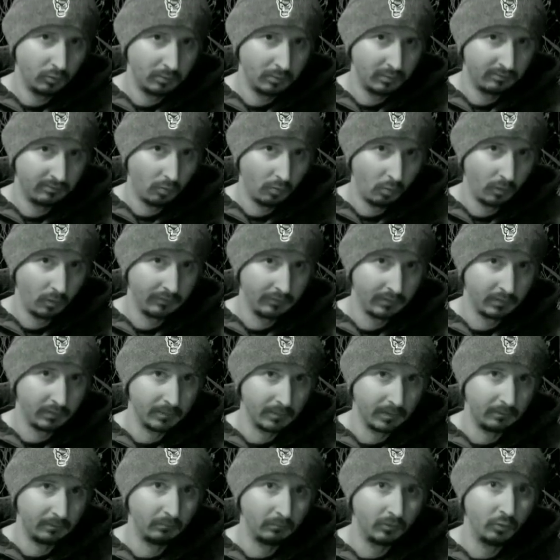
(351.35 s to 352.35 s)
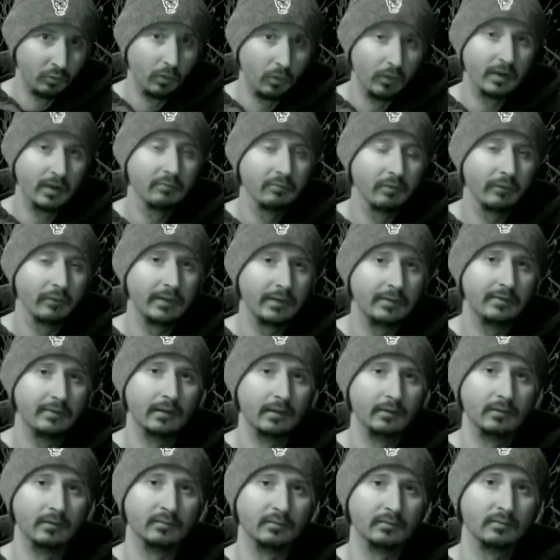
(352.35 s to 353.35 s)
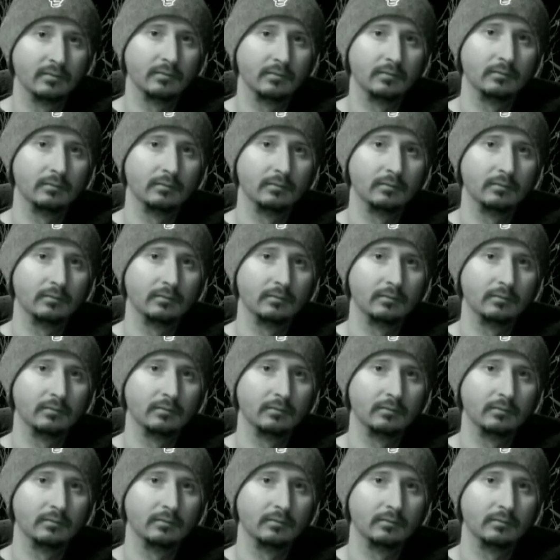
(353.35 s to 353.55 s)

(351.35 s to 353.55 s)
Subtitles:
before them and do whatever they tell us?